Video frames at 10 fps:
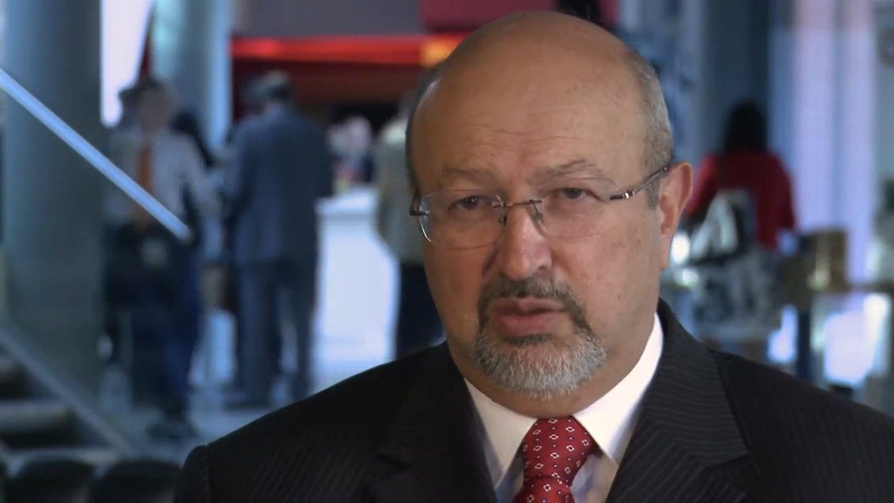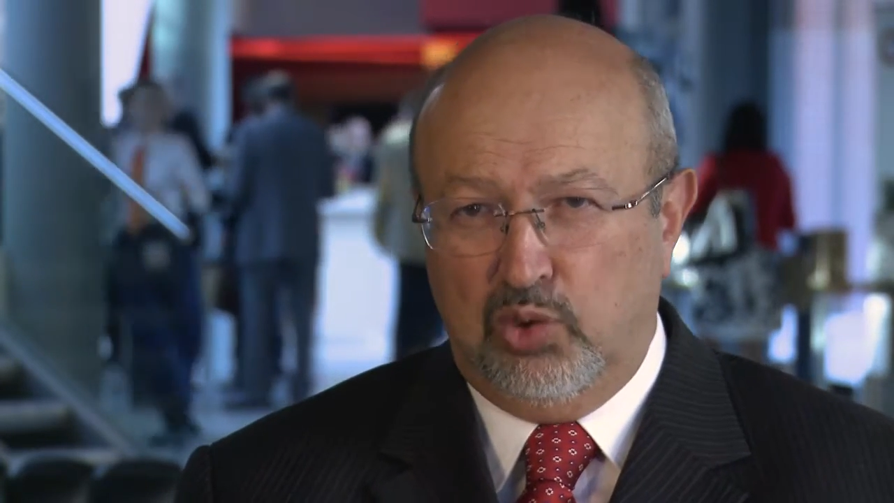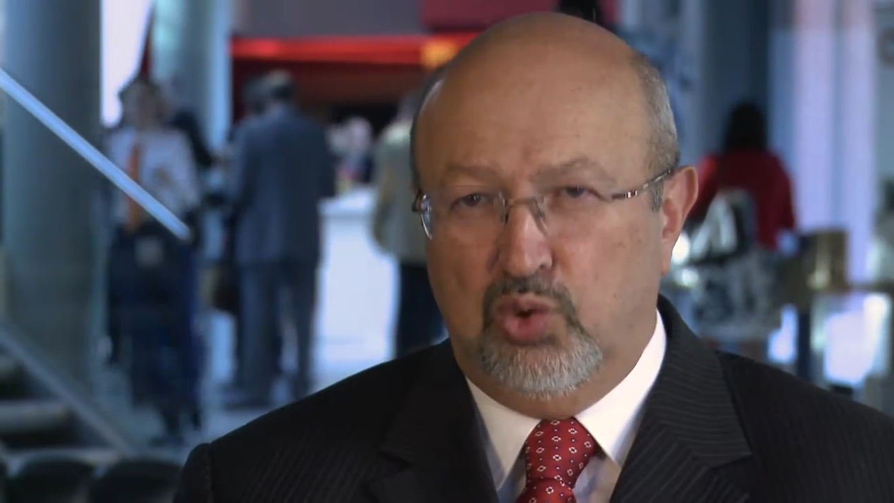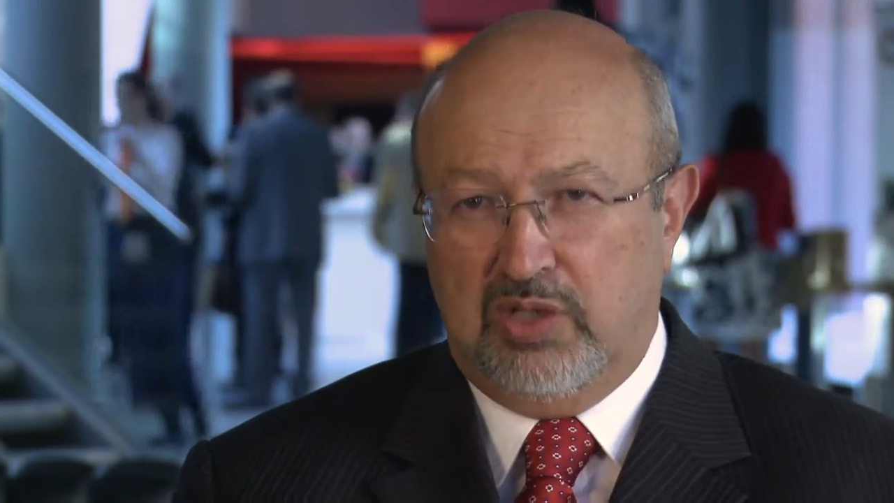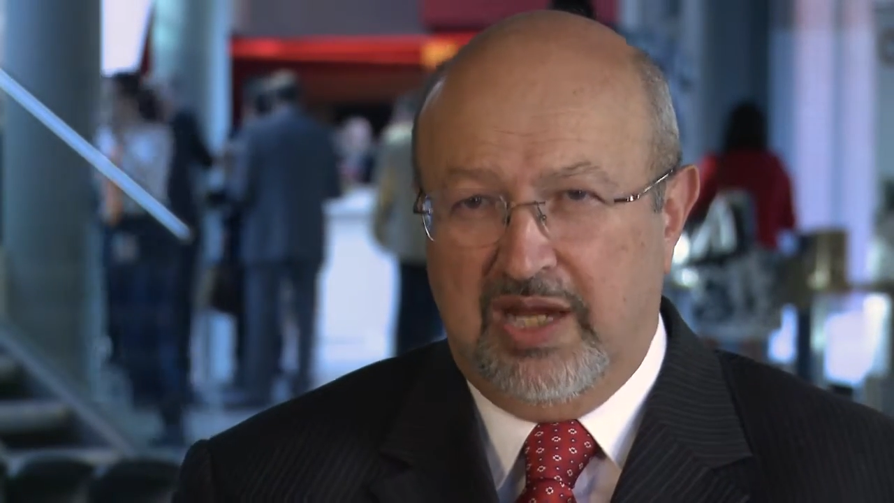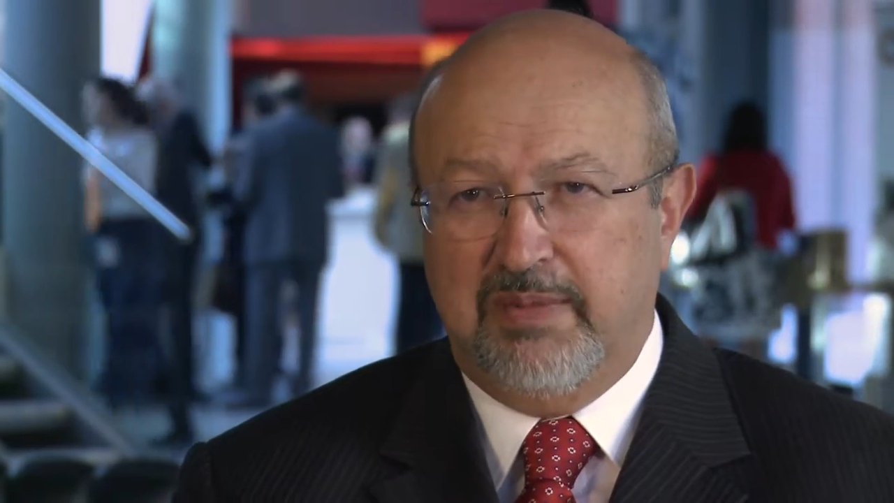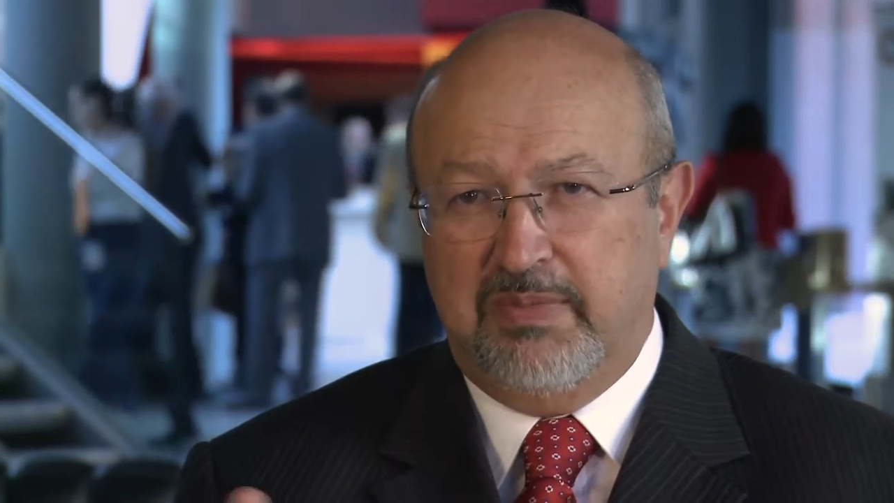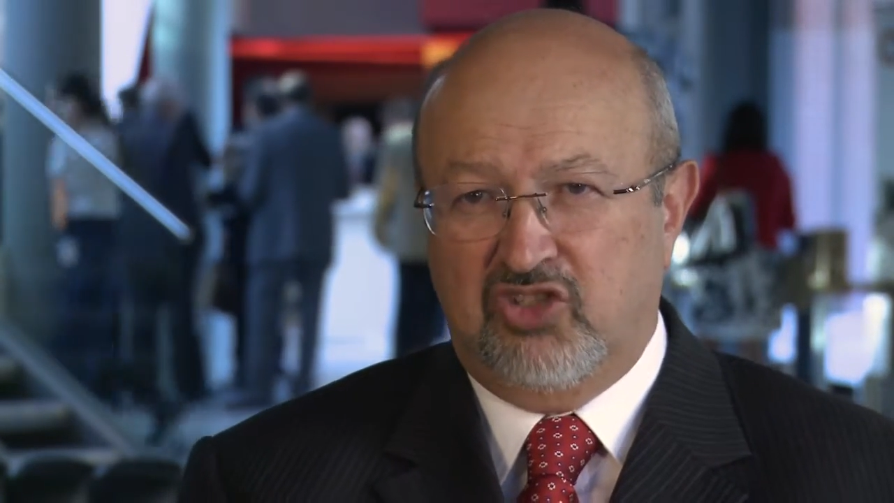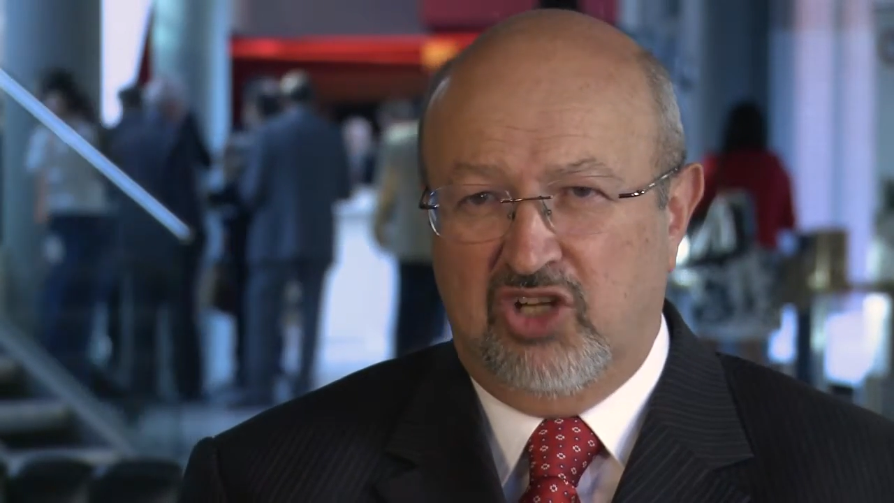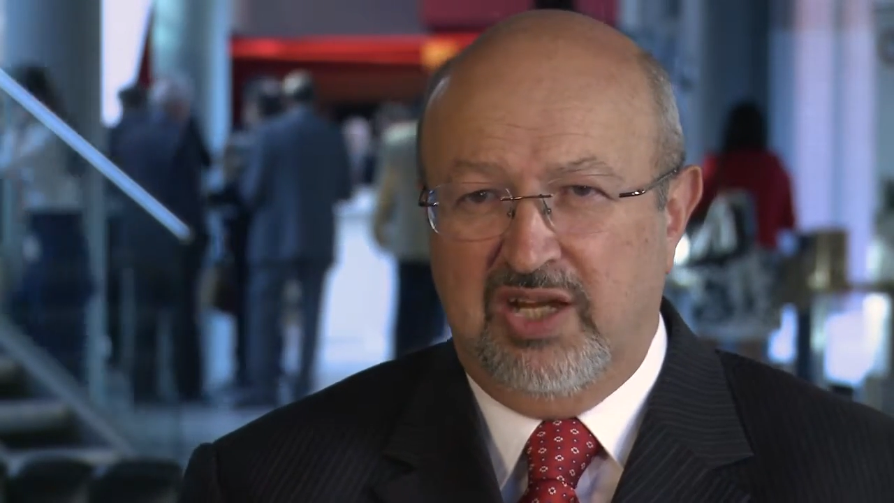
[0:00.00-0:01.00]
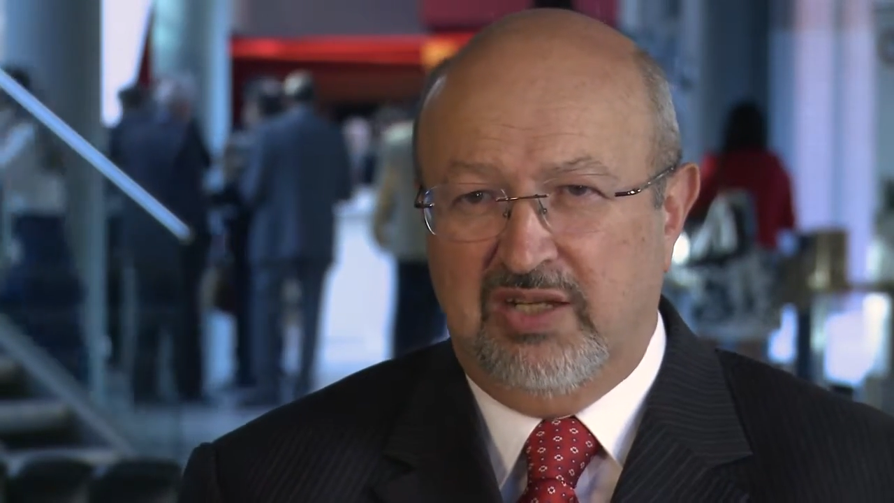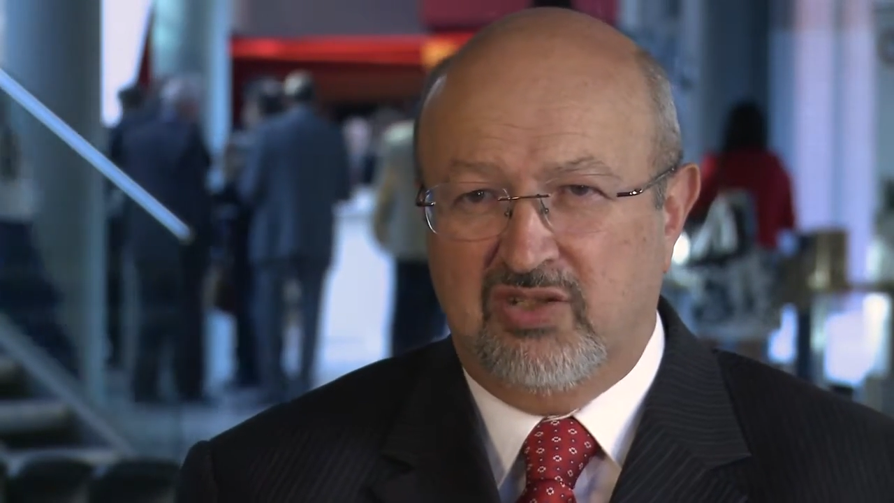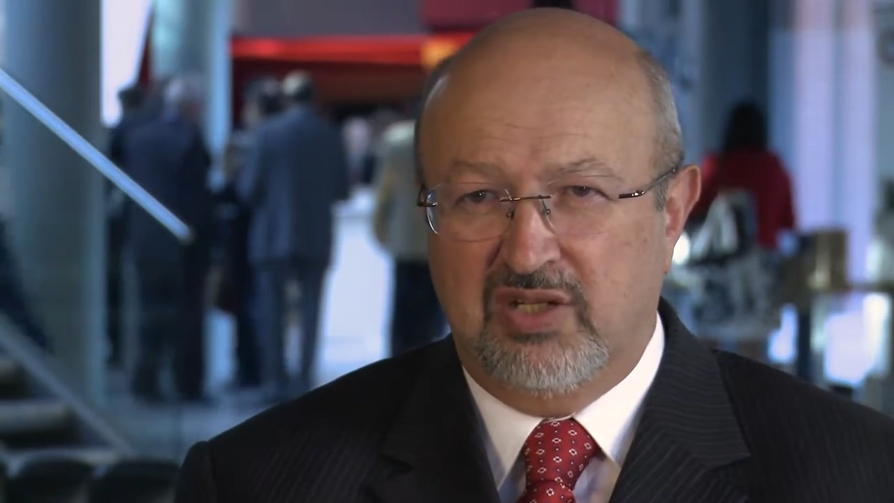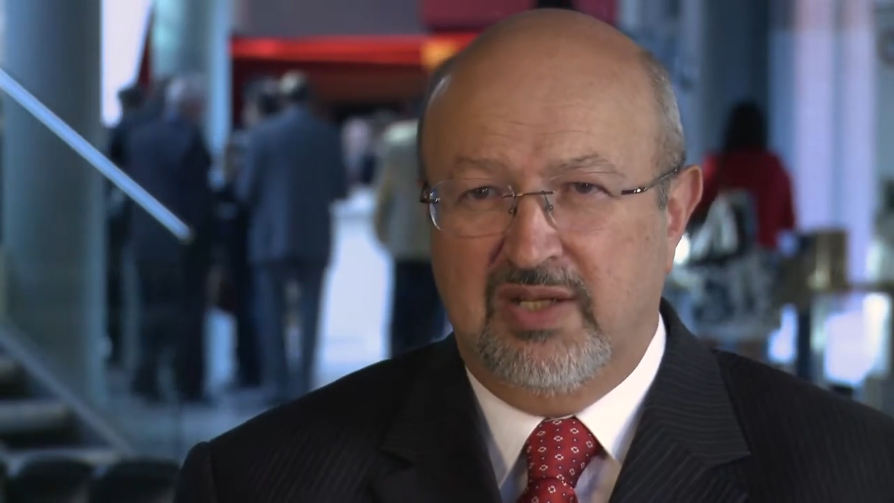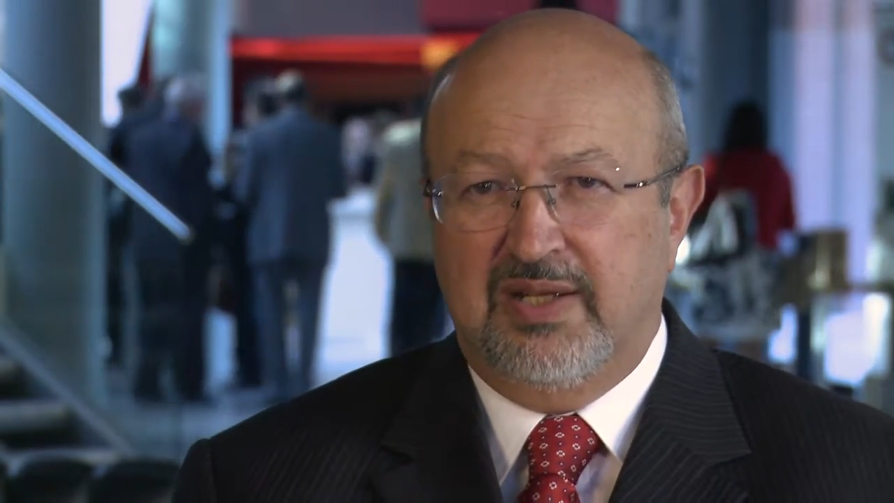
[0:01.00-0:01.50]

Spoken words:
to climate change,